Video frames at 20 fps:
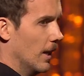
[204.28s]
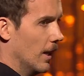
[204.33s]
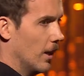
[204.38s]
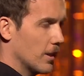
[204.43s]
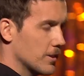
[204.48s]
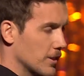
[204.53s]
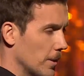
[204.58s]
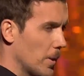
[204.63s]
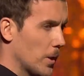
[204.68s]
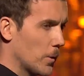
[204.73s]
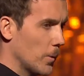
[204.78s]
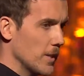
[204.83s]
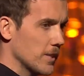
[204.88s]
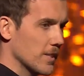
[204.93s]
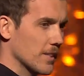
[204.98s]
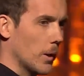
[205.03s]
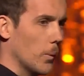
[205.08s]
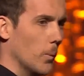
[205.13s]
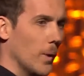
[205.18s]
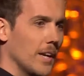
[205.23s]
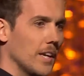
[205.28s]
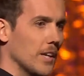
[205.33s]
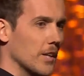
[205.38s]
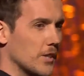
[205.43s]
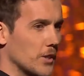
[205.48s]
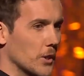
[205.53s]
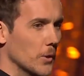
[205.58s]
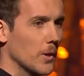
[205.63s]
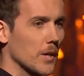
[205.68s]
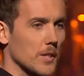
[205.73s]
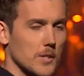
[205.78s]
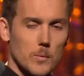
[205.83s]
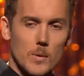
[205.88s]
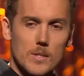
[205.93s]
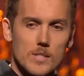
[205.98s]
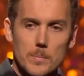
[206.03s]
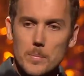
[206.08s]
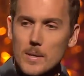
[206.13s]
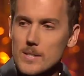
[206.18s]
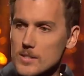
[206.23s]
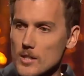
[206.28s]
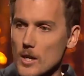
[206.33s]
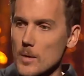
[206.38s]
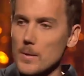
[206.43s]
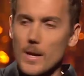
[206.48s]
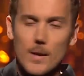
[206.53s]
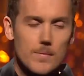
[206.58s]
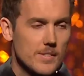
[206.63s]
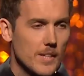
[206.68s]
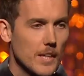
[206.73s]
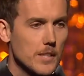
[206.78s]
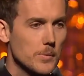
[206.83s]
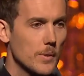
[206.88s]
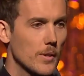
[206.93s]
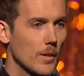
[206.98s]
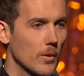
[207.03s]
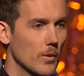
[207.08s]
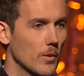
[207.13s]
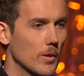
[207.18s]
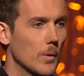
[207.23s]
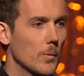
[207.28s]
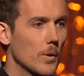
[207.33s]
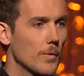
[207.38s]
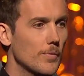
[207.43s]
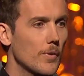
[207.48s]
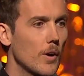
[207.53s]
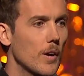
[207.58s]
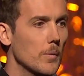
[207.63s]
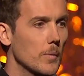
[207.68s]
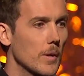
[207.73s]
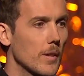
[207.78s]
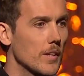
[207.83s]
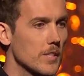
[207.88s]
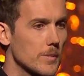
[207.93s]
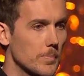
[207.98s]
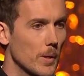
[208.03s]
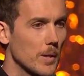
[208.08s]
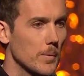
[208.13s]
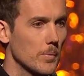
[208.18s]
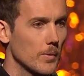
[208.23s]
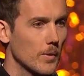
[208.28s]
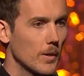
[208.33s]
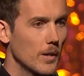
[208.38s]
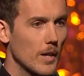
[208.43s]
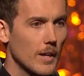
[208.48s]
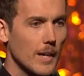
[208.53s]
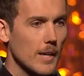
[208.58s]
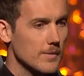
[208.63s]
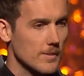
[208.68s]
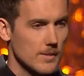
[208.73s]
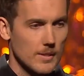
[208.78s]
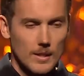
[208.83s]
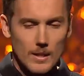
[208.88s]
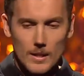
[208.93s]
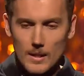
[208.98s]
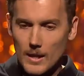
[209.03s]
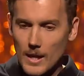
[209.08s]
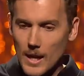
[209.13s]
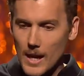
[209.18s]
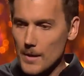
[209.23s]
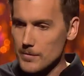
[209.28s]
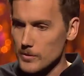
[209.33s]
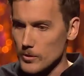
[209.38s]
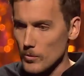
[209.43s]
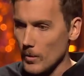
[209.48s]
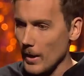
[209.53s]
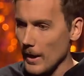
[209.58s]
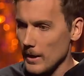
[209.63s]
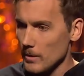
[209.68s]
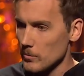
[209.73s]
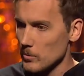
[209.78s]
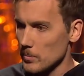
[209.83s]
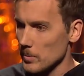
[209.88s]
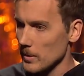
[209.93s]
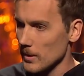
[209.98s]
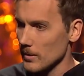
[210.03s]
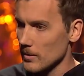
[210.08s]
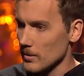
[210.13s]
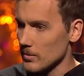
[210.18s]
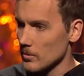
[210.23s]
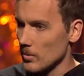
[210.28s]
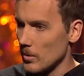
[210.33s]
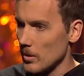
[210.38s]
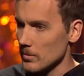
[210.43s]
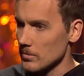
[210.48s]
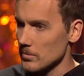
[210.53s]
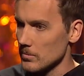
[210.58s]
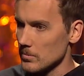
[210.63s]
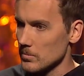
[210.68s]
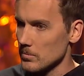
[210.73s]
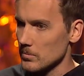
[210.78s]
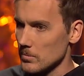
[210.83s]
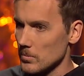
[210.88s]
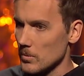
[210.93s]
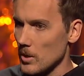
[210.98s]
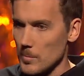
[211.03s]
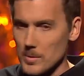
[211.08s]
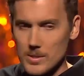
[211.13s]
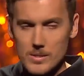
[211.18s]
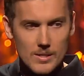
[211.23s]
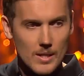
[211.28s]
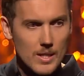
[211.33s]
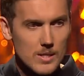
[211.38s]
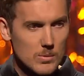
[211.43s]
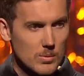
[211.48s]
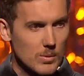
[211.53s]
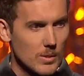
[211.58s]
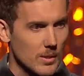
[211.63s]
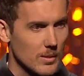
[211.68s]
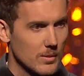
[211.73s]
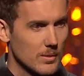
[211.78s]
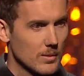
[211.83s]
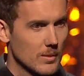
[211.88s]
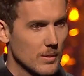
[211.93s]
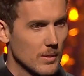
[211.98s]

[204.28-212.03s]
Like, so many questions, like, when do you do it? When's the best time to have sex with your lawn? I want to find one of these people, right? I guess after rain would be quite common sense, wouldn't it?